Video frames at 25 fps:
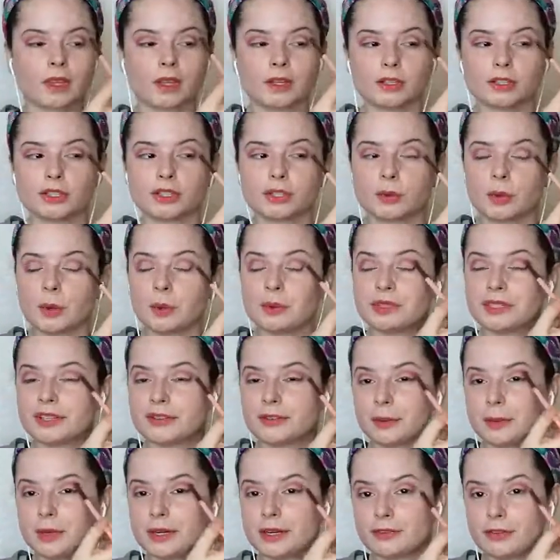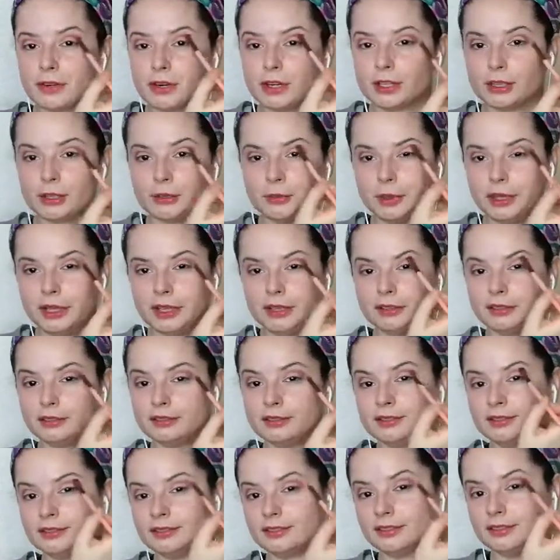So what was everybody for Halloween?
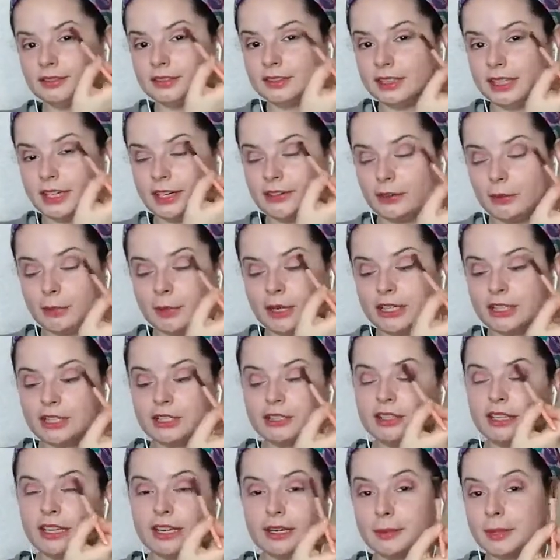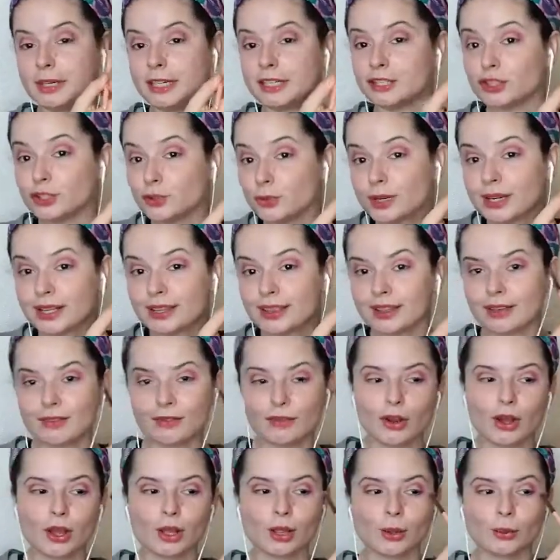Did anybody do anything for
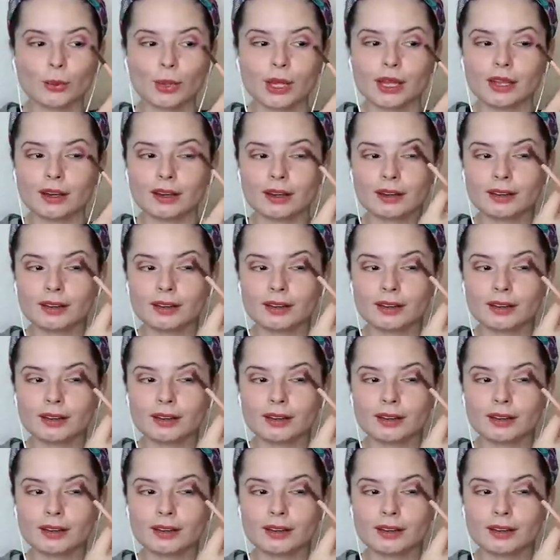Halloween?